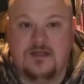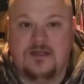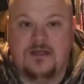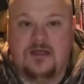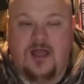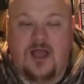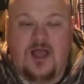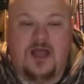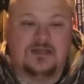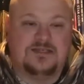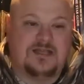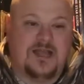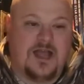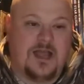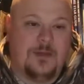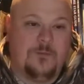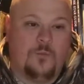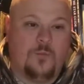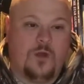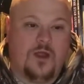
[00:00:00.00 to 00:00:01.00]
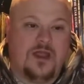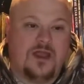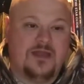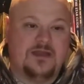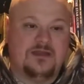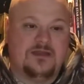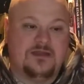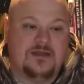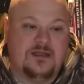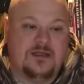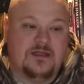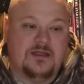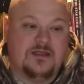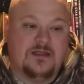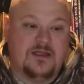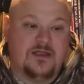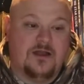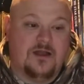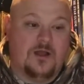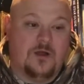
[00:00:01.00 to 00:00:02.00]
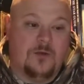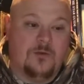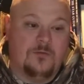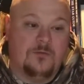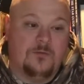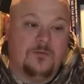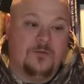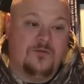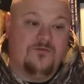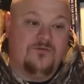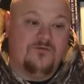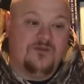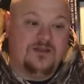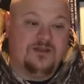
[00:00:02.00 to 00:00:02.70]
A time when, Vince